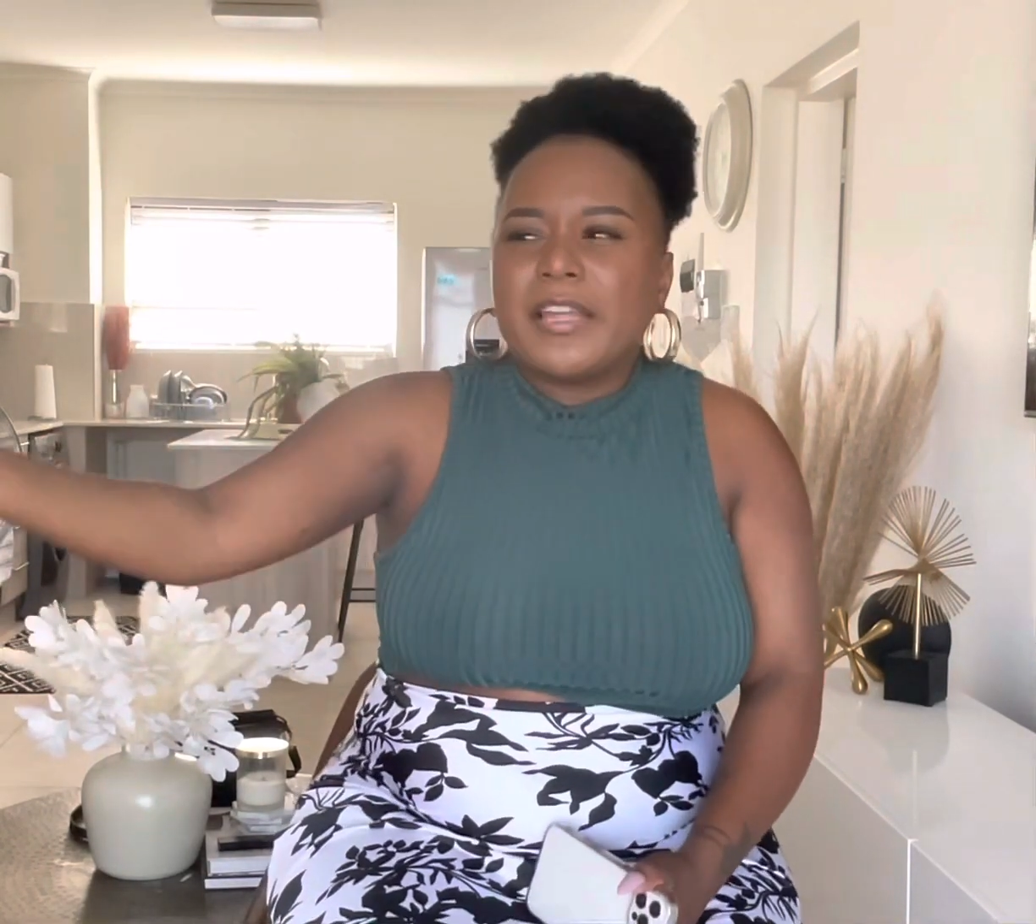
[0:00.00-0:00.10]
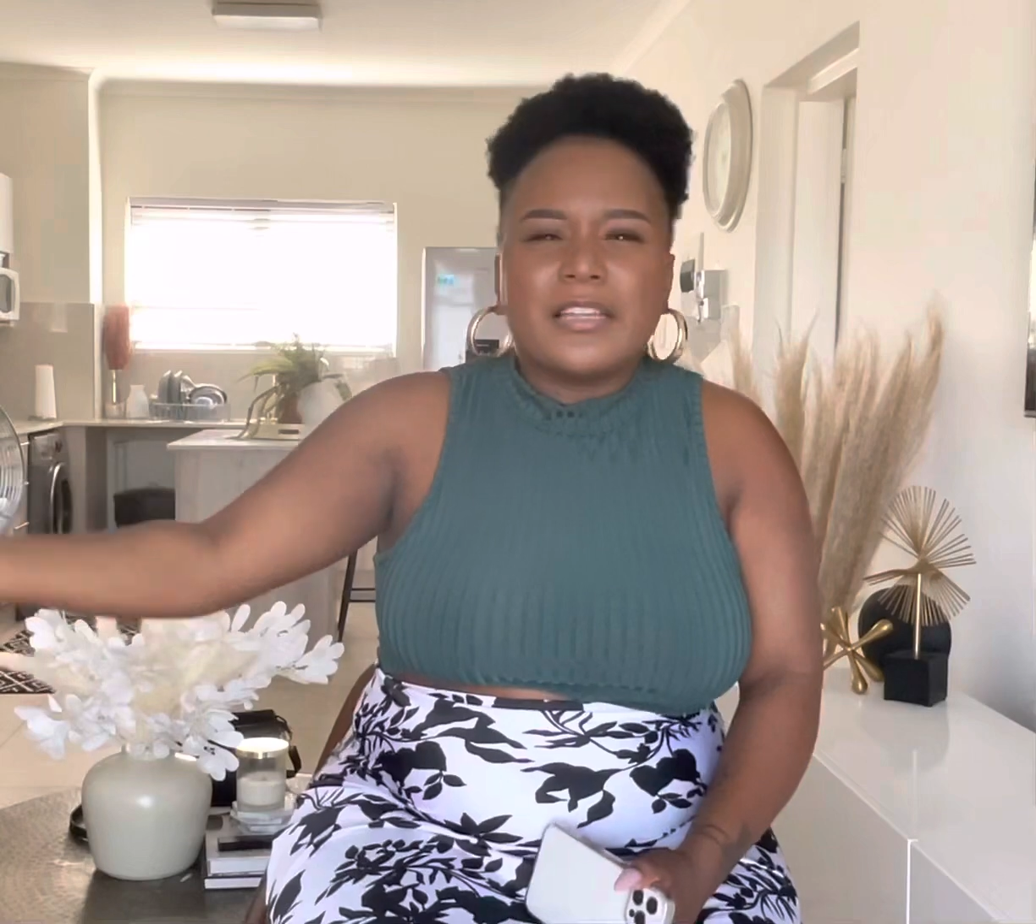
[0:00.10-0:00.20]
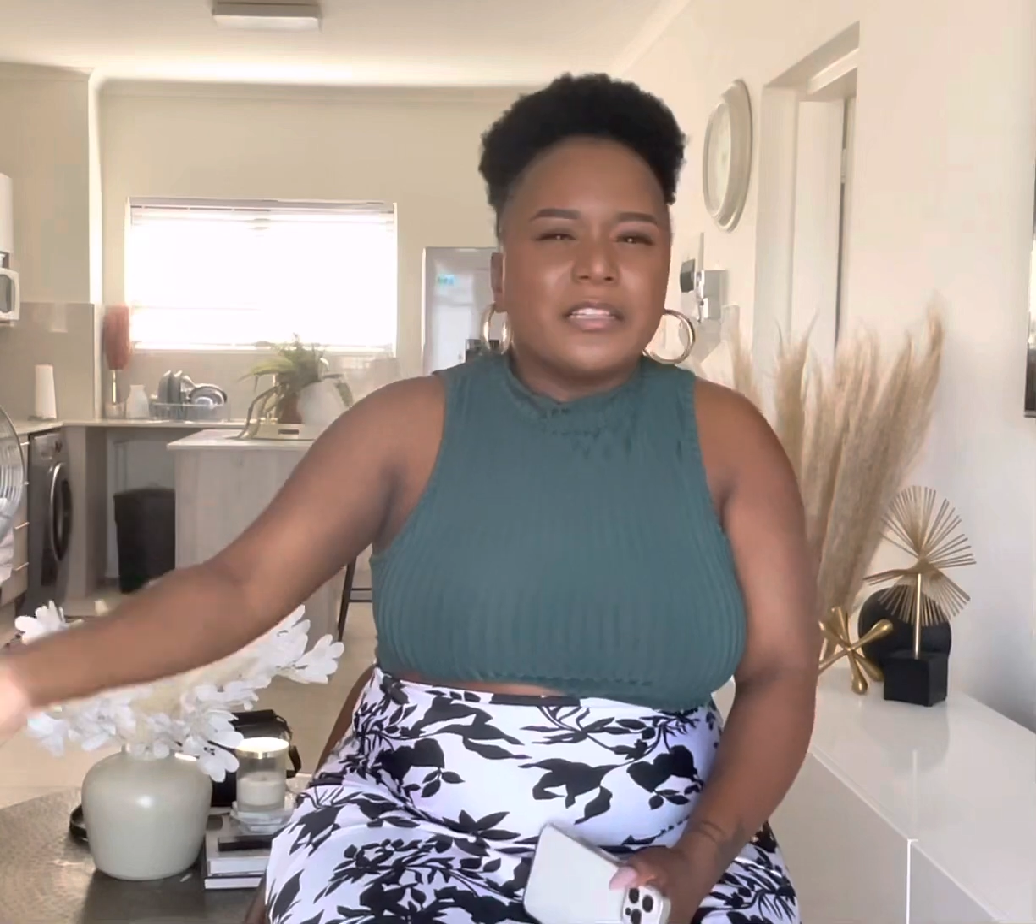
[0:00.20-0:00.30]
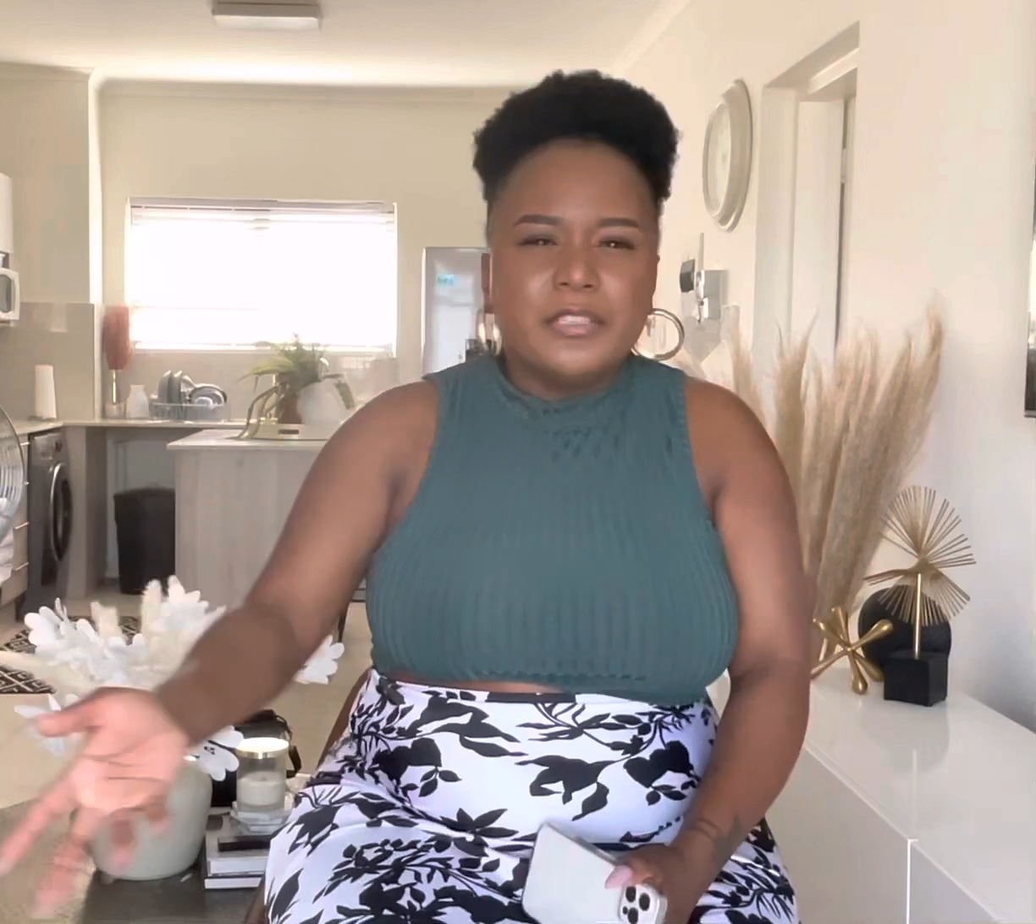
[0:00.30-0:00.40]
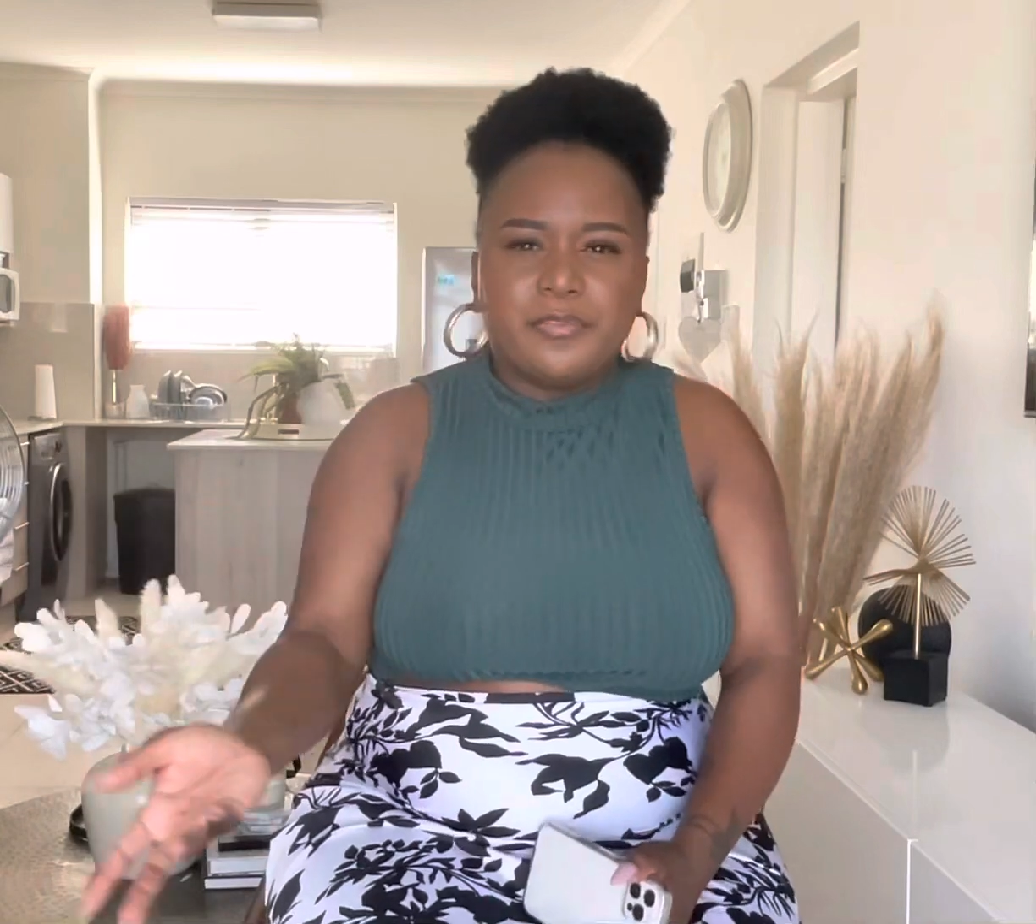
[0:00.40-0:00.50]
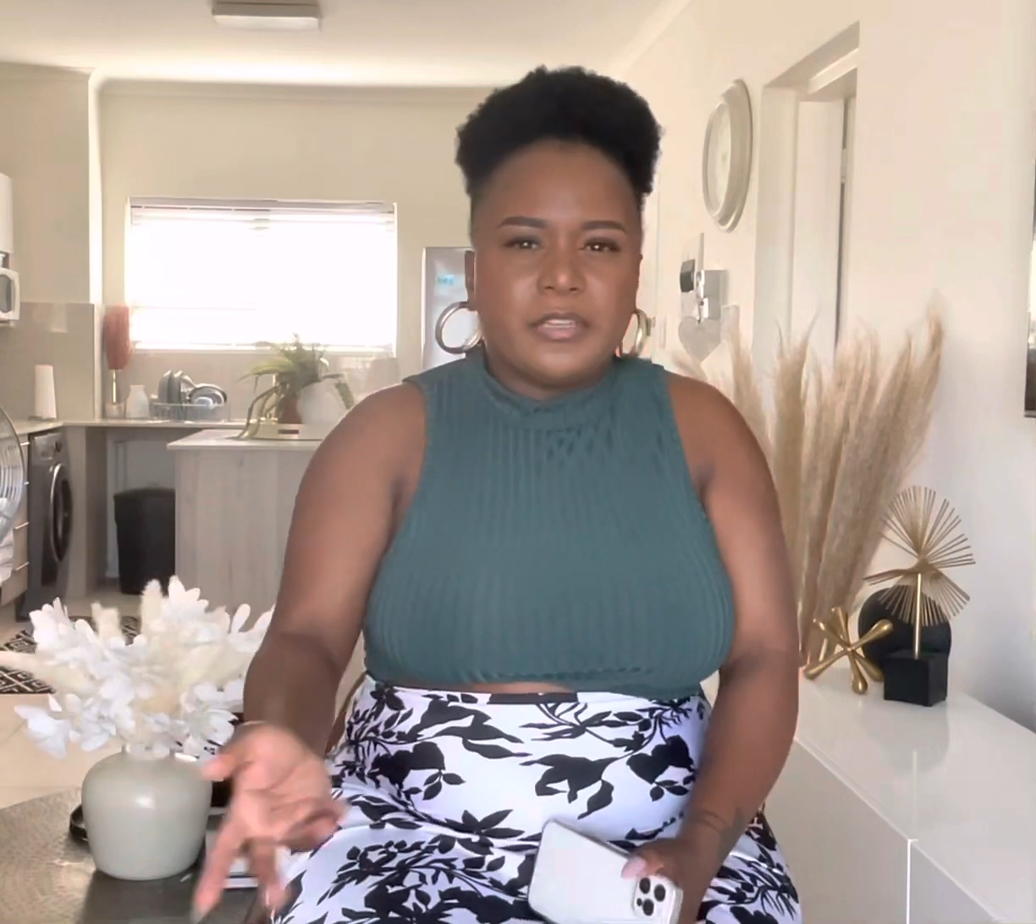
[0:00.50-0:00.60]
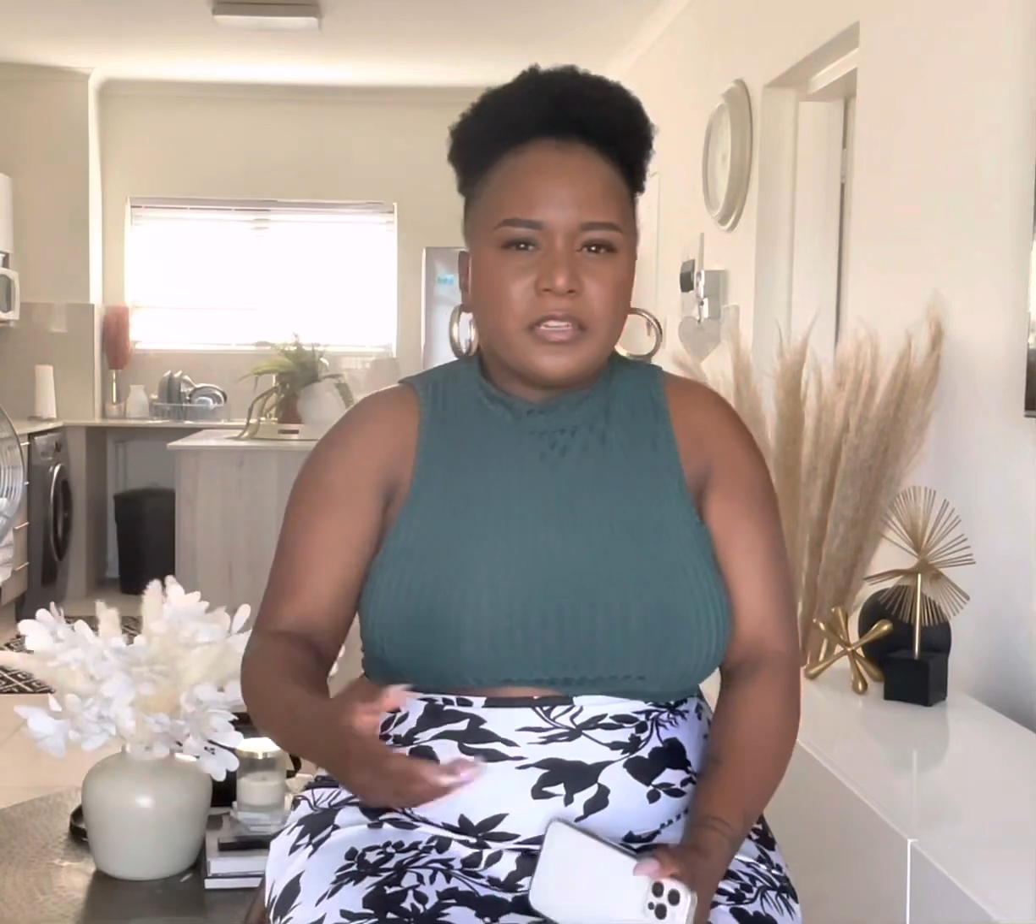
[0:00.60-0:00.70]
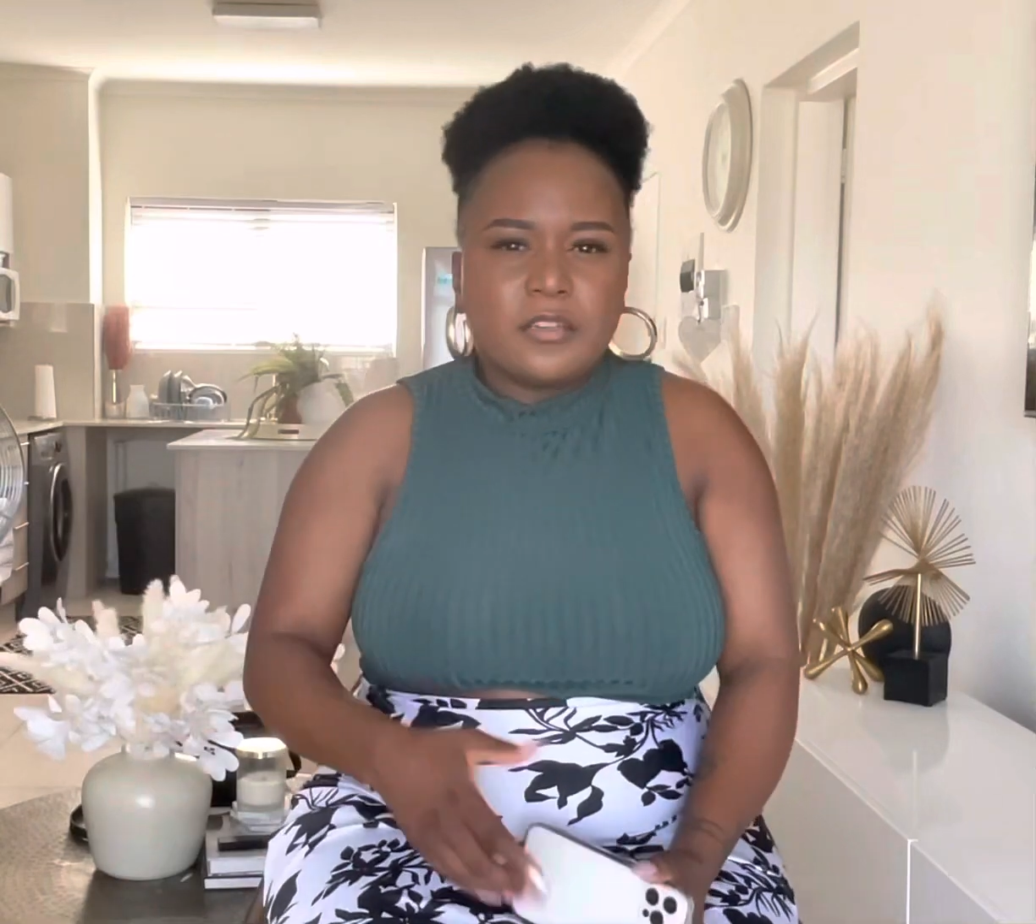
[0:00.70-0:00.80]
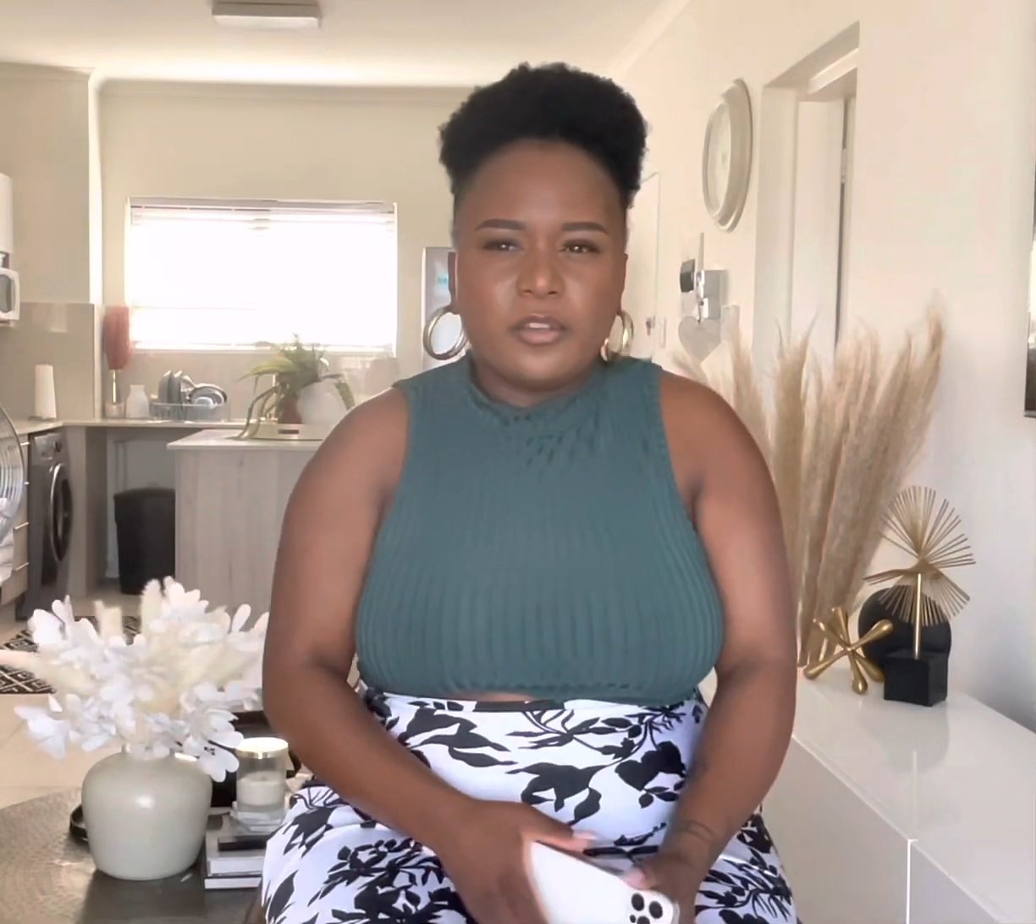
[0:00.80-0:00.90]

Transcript: like living,